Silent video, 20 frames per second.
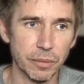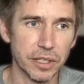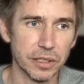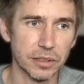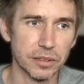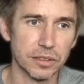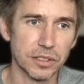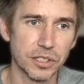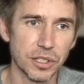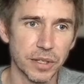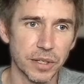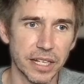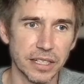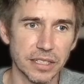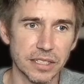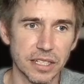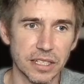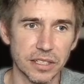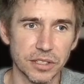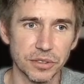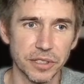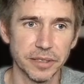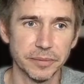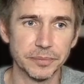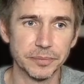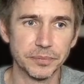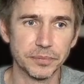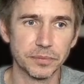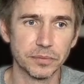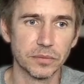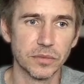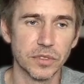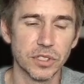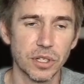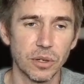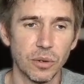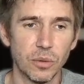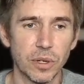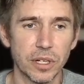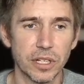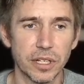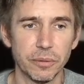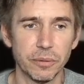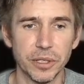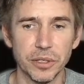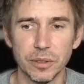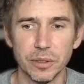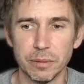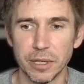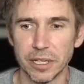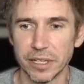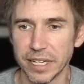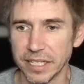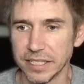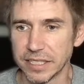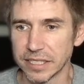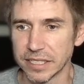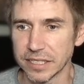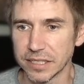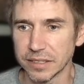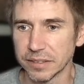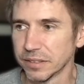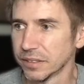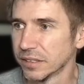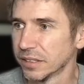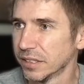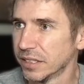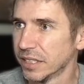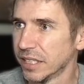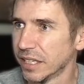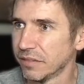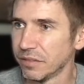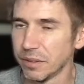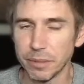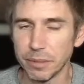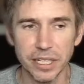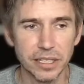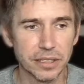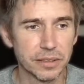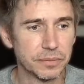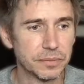So that sucks, right? So what can we do about it? Hey, Desik, good to have you back.